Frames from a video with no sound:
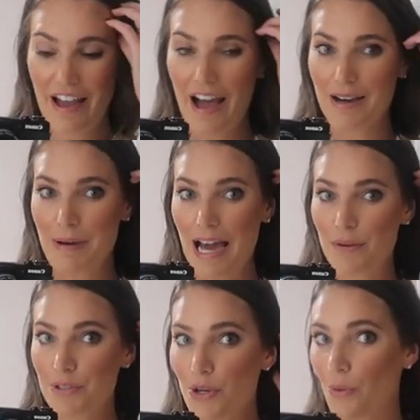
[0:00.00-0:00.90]
Um, I
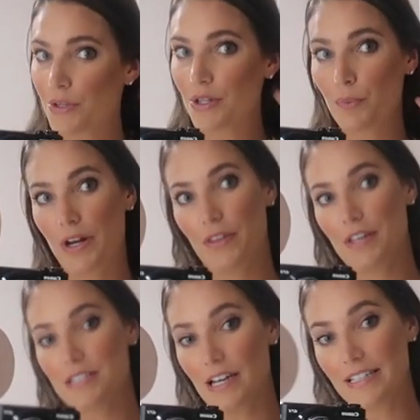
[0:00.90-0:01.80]
would totally wear
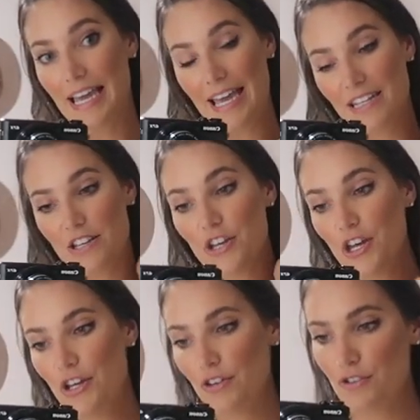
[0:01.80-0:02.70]
this again
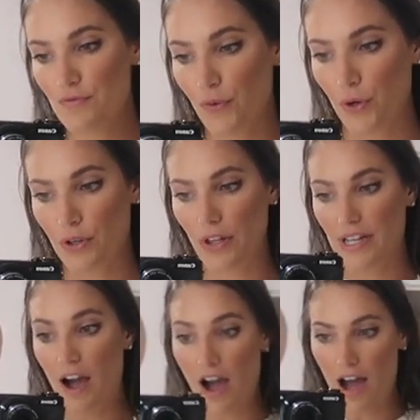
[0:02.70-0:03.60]
for
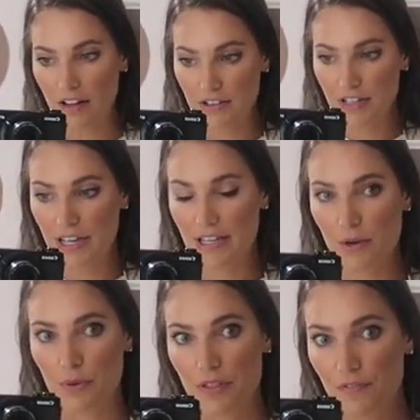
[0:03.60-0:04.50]
like a holiday
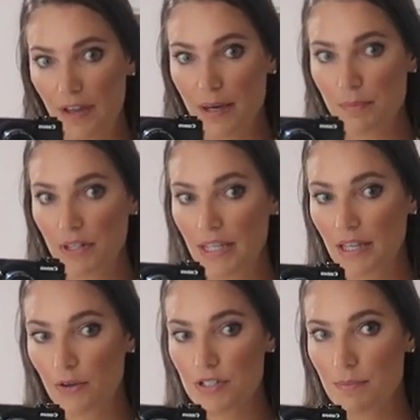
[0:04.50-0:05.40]
with
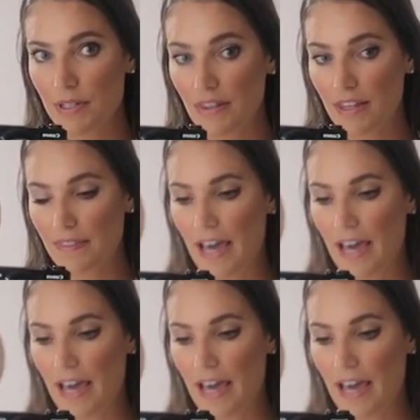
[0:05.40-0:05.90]
family or something like